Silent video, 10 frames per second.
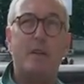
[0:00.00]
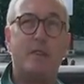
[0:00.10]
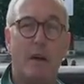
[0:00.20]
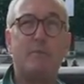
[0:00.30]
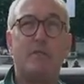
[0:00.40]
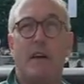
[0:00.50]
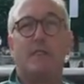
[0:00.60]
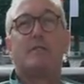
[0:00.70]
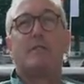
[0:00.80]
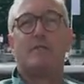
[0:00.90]
some
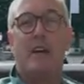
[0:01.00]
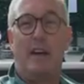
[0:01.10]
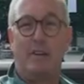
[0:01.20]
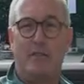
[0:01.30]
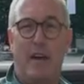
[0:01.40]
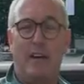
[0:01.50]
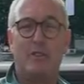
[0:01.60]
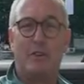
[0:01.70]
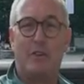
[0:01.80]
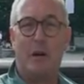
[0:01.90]
sense of
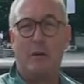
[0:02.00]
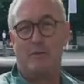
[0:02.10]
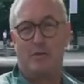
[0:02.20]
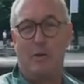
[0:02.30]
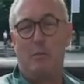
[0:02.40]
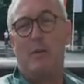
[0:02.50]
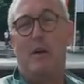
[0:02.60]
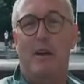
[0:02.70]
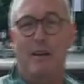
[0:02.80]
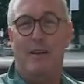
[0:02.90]
satisfaction comes from
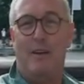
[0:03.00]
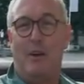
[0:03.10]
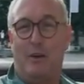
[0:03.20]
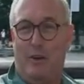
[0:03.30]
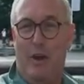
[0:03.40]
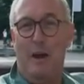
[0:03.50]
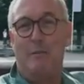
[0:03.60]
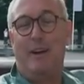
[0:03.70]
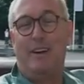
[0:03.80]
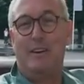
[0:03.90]

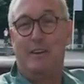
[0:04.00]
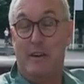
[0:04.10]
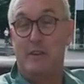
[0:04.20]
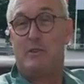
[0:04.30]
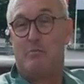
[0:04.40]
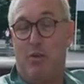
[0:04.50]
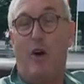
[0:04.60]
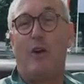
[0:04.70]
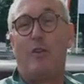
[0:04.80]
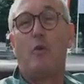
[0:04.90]
climbing at least
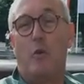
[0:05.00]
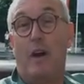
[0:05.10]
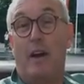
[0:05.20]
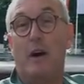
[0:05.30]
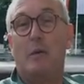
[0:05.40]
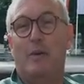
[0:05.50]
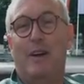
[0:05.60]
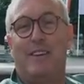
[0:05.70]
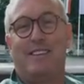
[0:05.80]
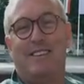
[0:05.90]
part of the way up
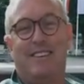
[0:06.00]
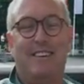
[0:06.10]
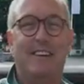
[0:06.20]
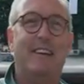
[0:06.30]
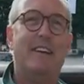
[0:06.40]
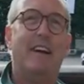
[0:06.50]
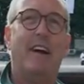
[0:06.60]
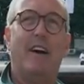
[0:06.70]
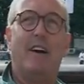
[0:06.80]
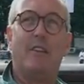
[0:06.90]
it.
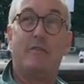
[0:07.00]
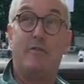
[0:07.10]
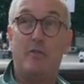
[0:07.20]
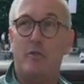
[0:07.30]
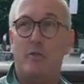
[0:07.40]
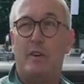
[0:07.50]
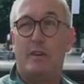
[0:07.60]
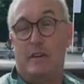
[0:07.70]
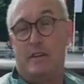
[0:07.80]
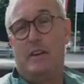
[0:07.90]
The food,
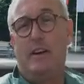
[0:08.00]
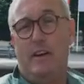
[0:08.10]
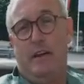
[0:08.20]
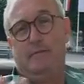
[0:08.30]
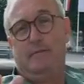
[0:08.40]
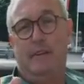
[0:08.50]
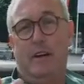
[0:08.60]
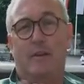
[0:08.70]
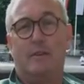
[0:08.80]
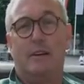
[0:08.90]
it's Italy, you
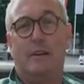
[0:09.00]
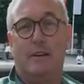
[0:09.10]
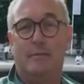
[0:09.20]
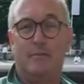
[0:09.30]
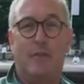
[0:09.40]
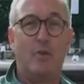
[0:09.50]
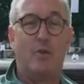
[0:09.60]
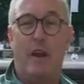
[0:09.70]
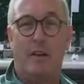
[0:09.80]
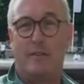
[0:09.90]
know. You
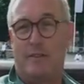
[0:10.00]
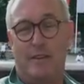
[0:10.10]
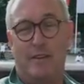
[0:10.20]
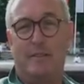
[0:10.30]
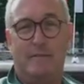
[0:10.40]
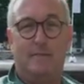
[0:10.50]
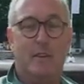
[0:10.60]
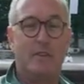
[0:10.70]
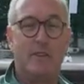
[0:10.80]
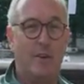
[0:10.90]
can't,
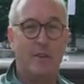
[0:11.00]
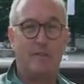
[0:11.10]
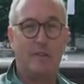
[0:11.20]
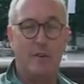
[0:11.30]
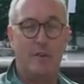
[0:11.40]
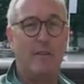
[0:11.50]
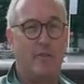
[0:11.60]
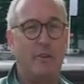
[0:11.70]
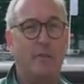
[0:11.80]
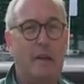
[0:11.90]
it's hard, you'd
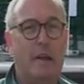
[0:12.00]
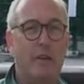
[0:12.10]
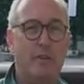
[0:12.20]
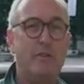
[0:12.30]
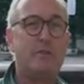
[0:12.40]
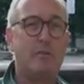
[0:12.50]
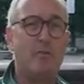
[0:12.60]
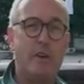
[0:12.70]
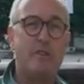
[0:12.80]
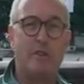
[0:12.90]
have to do some
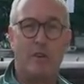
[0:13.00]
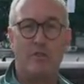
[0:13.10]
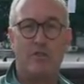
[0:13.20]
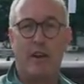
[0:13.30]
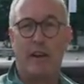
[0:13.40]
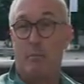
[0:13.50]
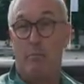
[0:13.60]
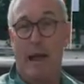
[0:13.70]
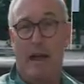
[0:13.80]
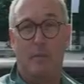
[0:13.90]
research to get a
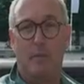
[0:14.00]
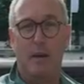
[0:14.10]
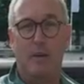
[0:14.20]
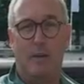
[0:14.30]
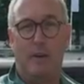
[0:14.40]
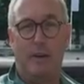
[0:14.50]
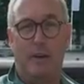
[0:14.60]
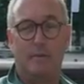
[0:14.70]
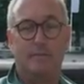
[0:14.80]
bad meal here.